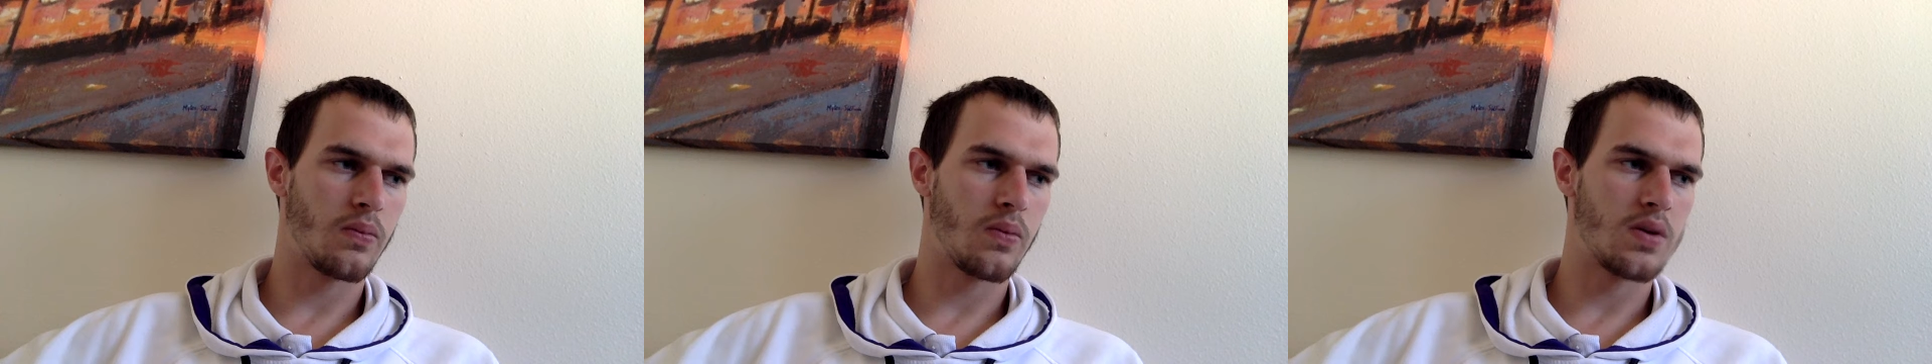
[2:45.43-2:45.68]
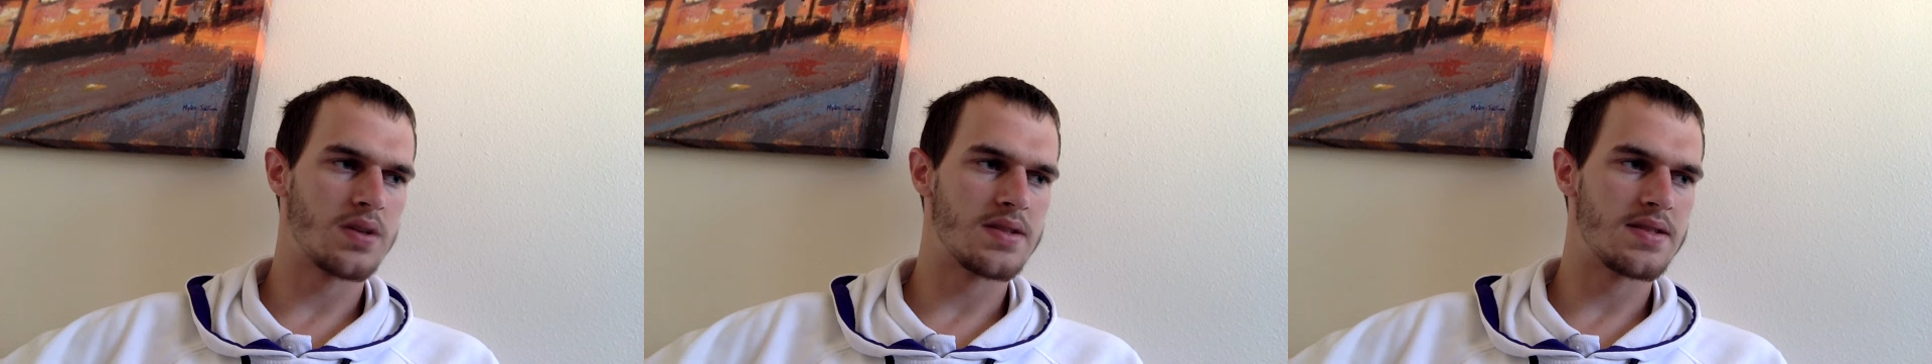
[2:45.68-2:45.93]

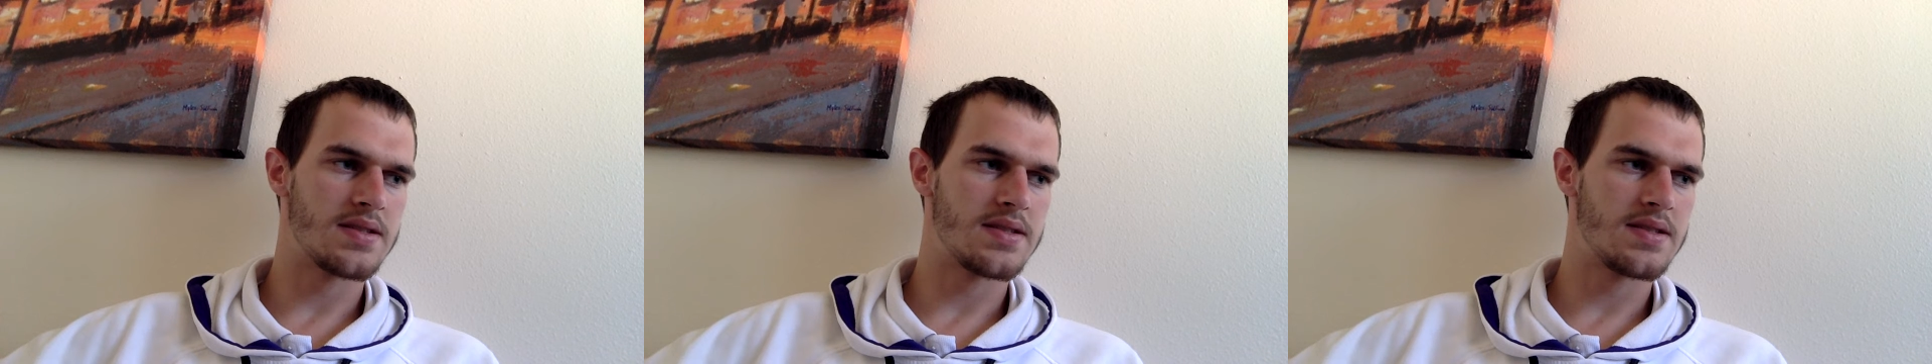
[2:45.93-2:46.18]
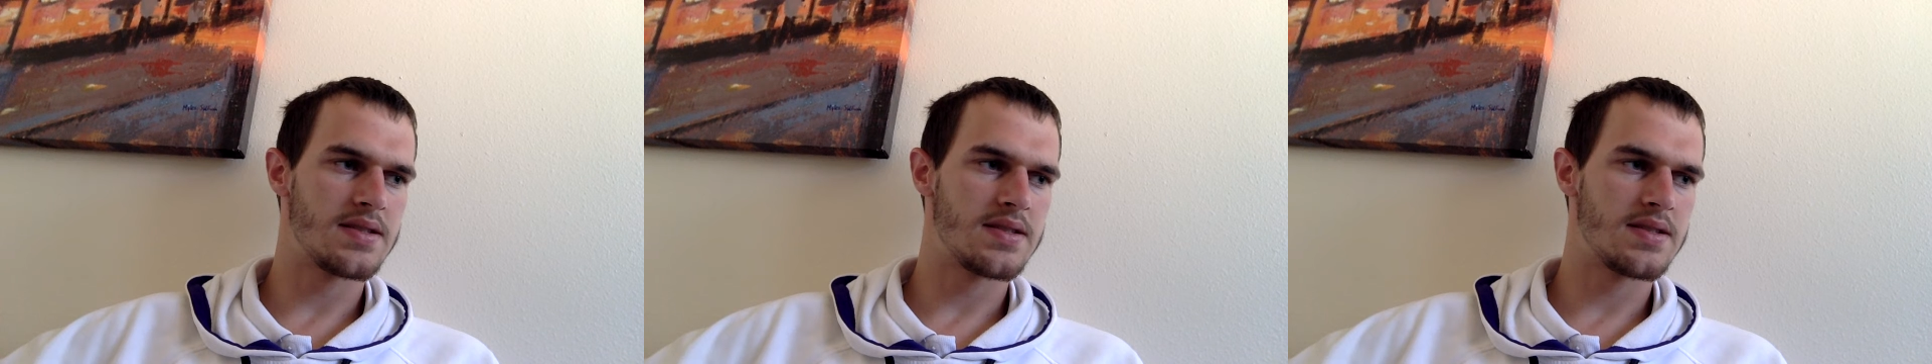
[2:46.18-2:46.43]
was
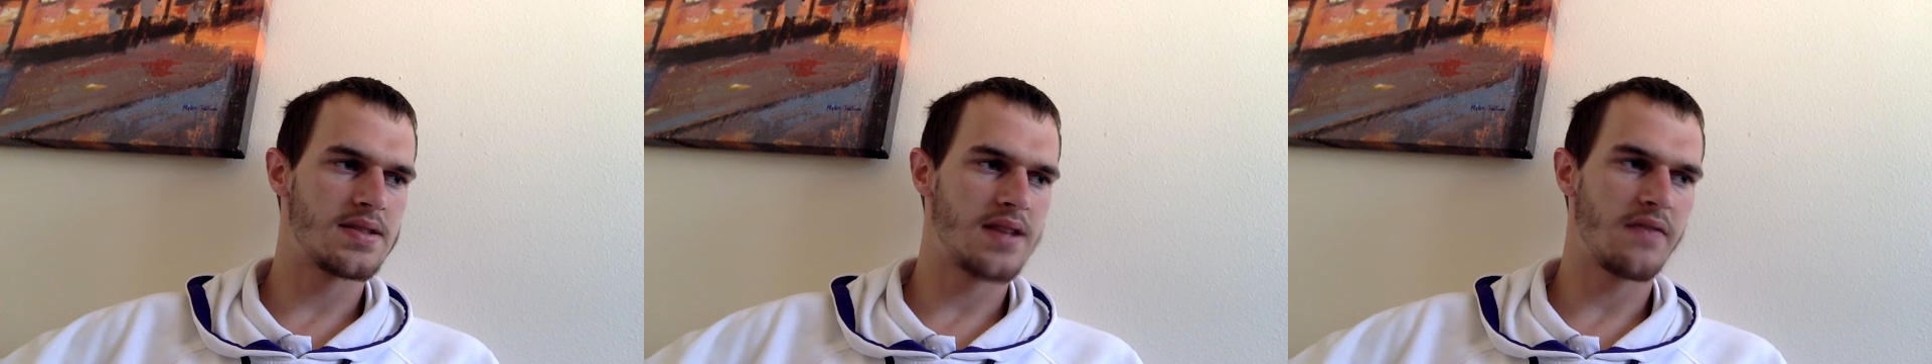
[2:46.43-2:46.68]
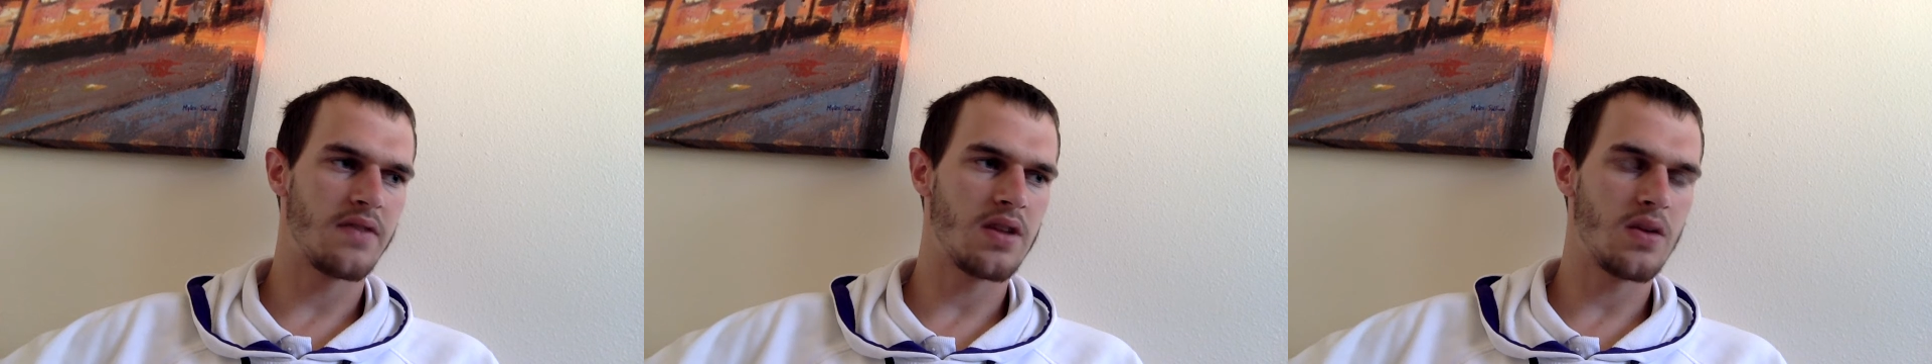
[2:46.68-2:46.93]

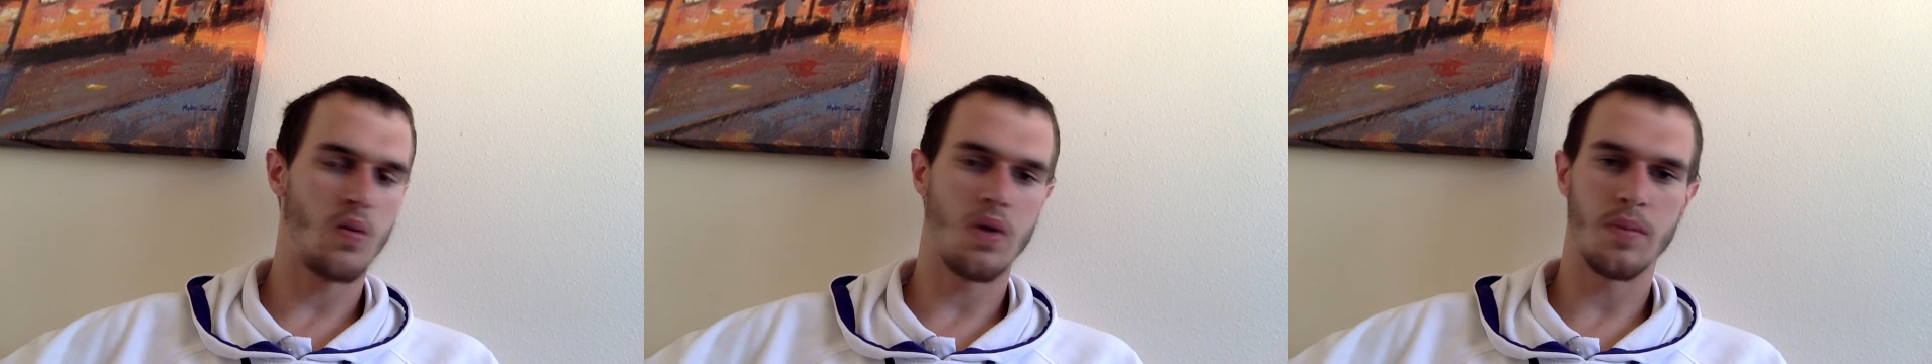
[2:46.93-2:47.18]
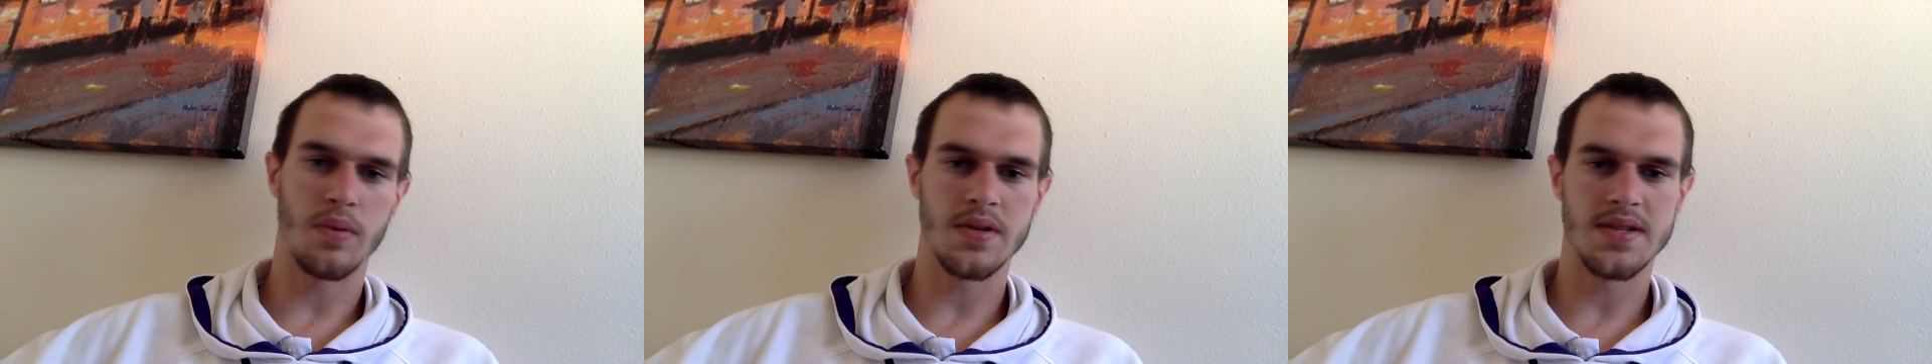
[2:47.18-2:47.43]

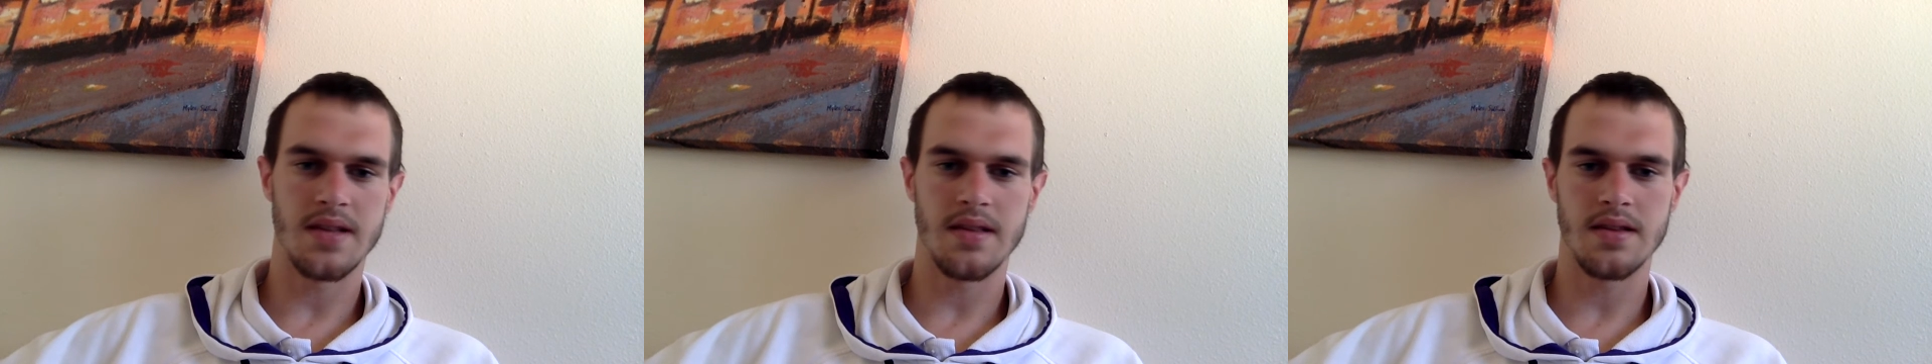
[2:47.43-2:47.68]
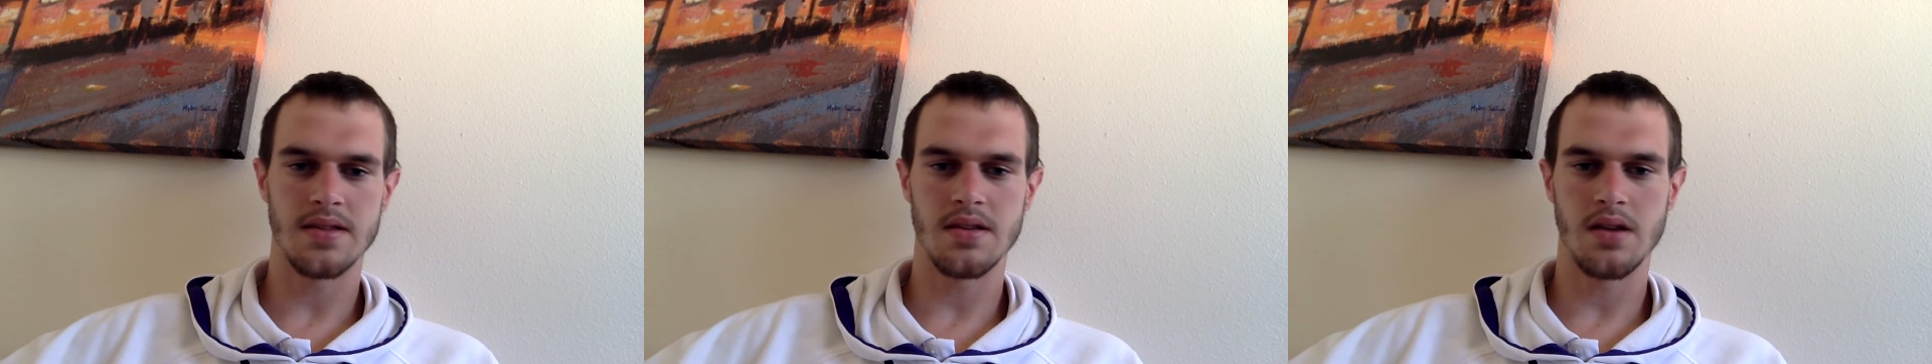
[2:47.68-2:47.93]

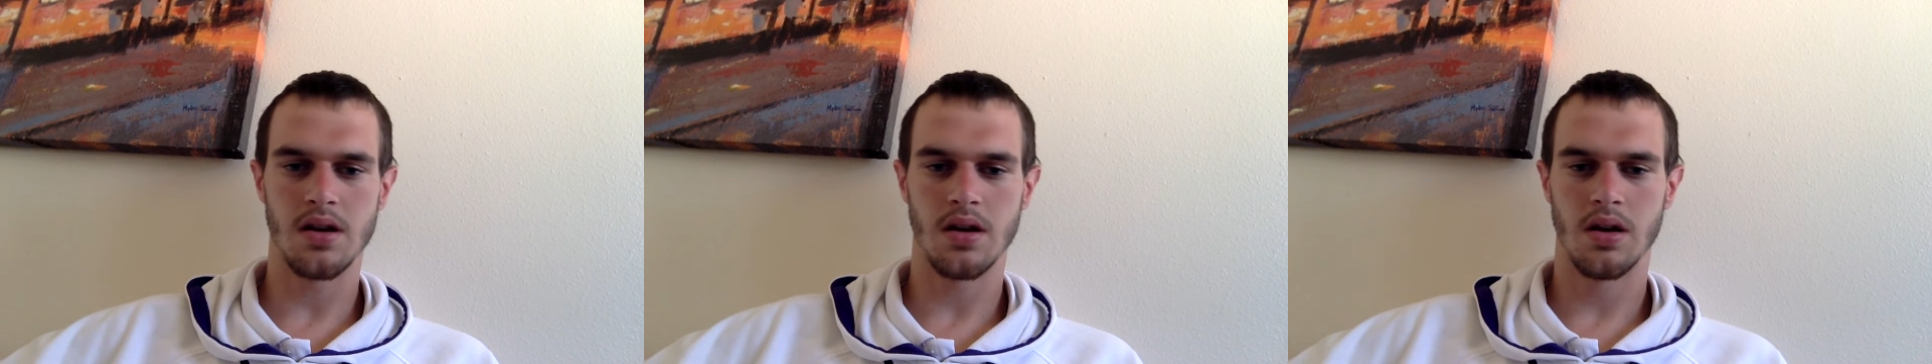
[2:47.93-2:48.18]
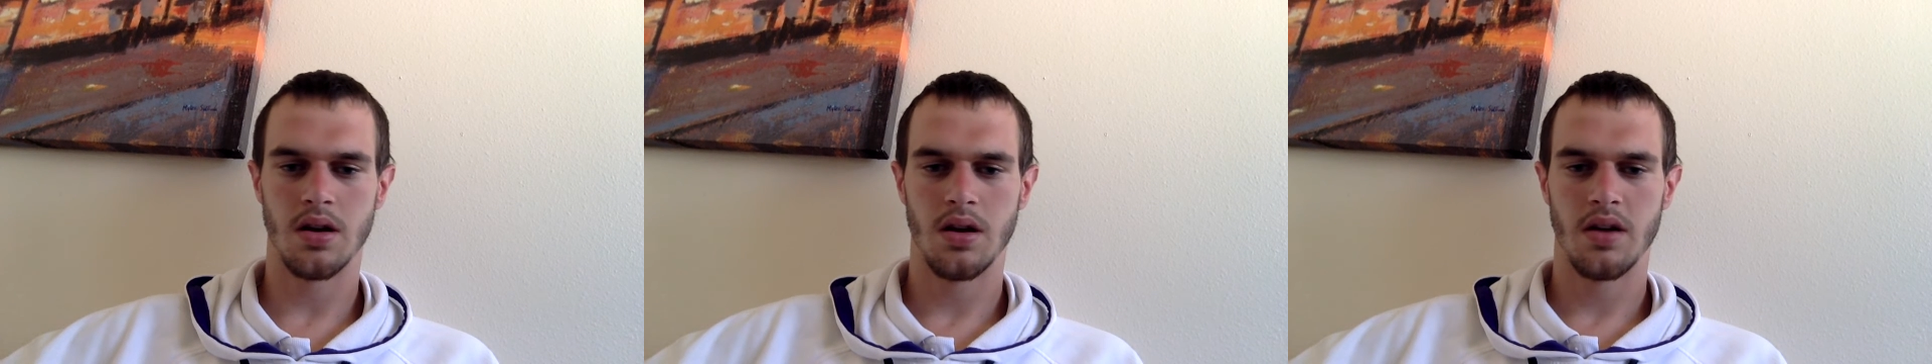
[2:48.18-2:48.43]
71% this year